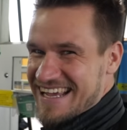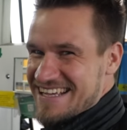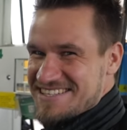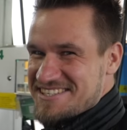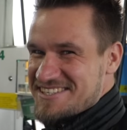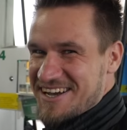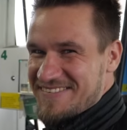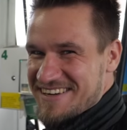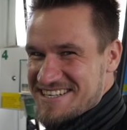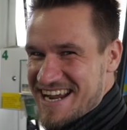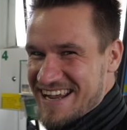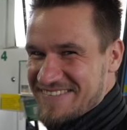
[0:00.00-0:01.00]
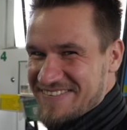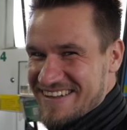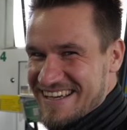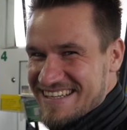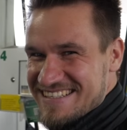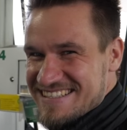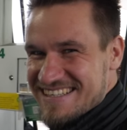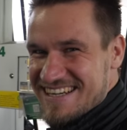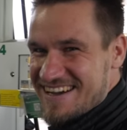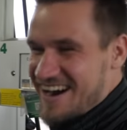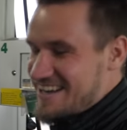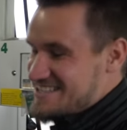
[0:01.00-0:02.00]
to get so much hate for this.
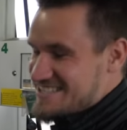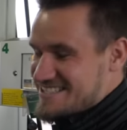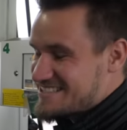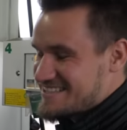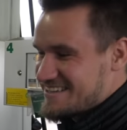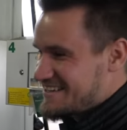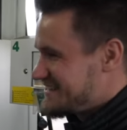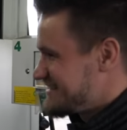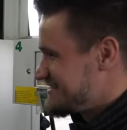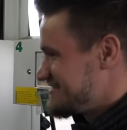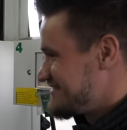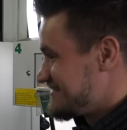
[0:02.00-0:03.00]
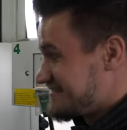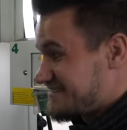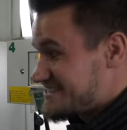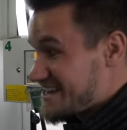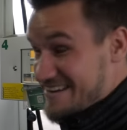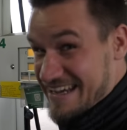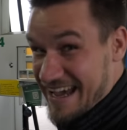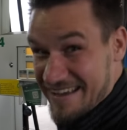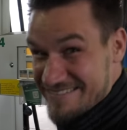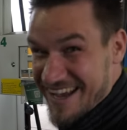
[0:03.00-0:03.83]
I just don't care.